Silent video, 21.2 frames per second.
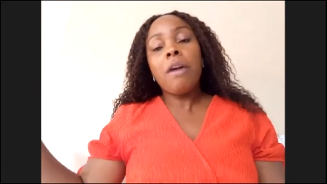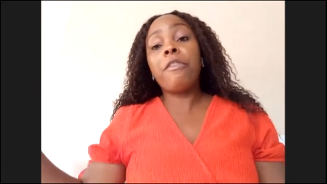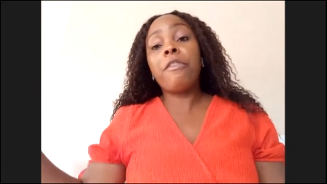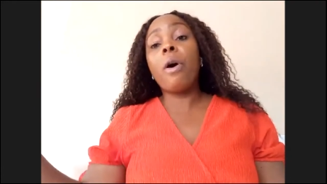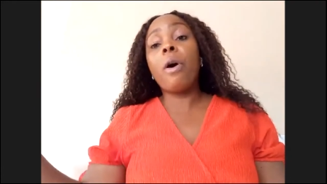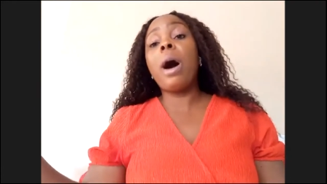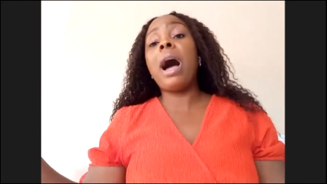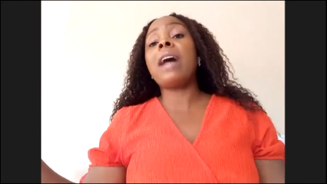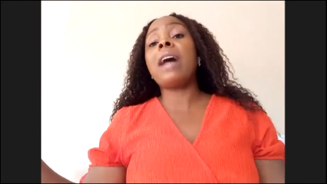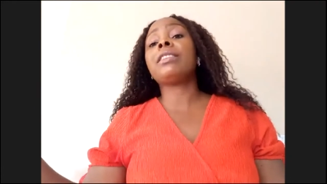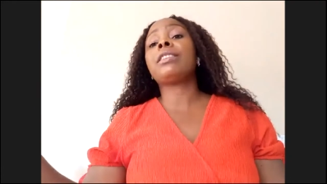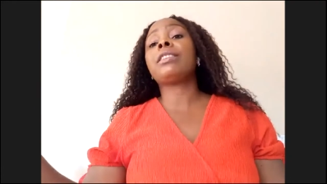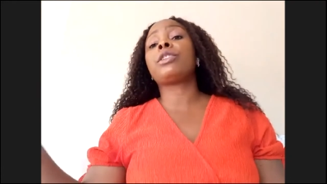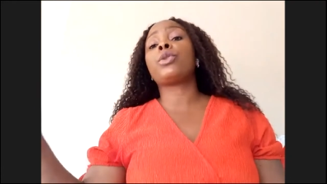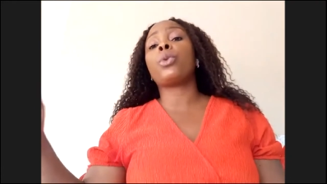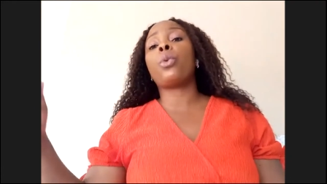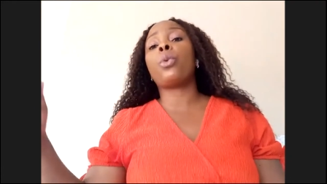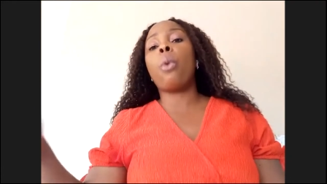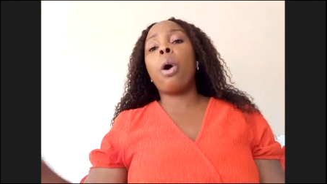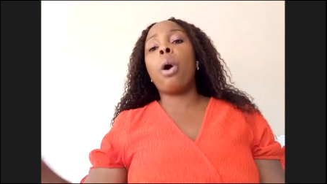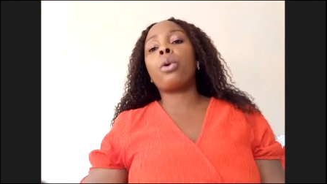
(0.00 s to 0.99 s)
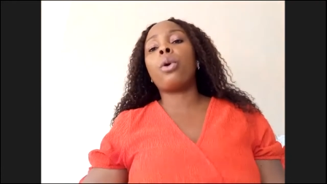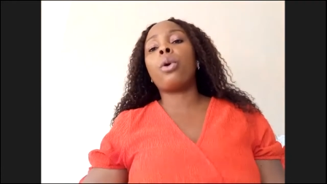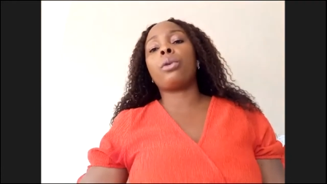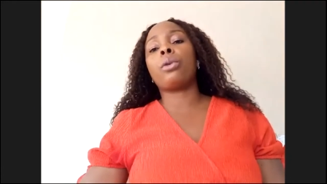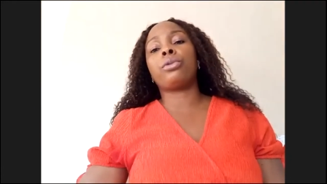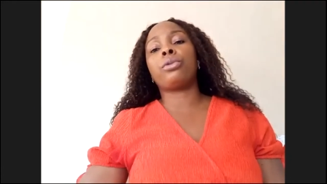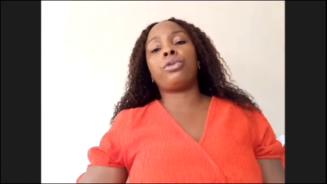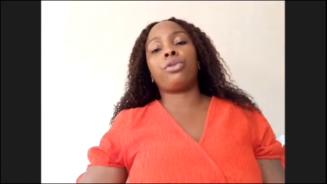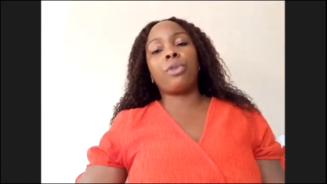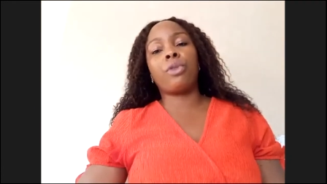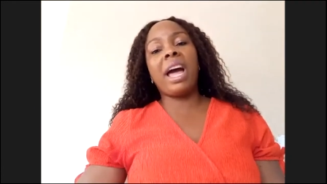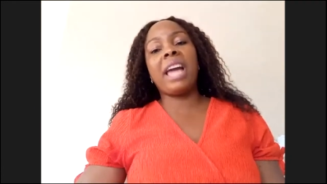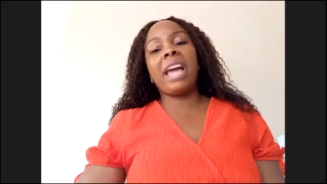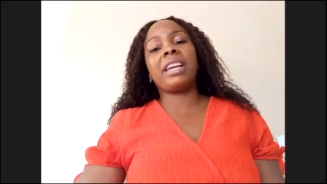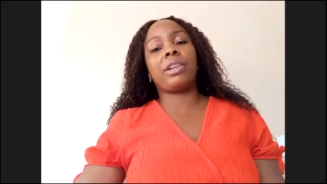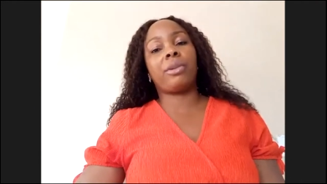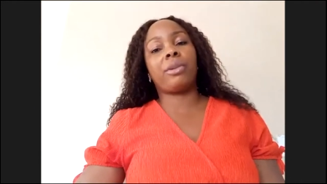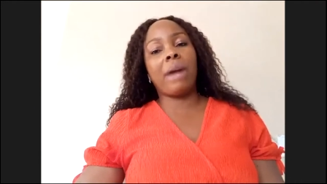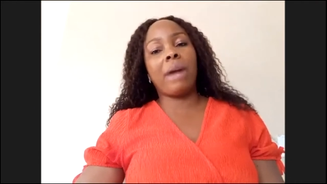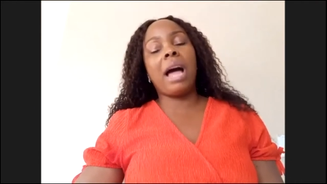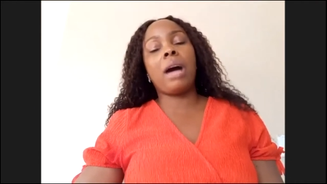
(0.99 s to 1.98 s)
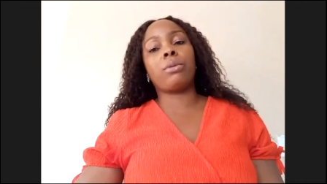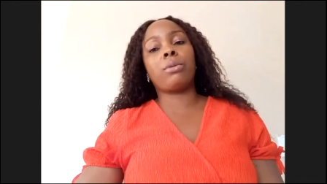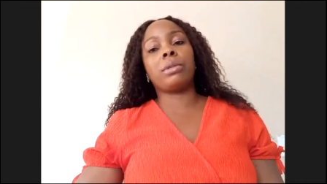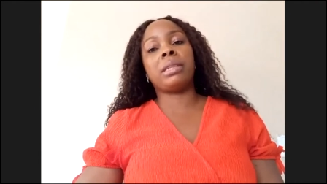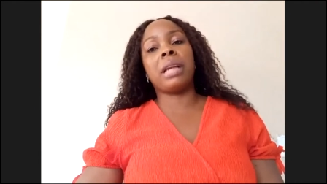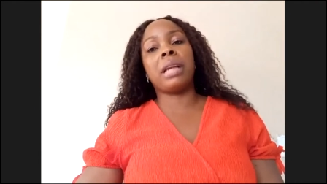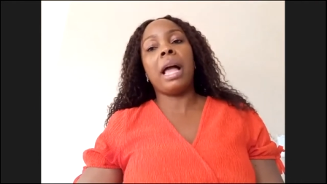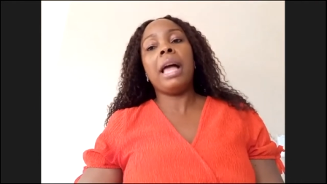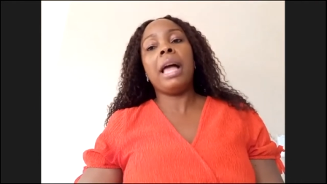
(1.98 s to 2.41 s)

for us to walk on dry ground.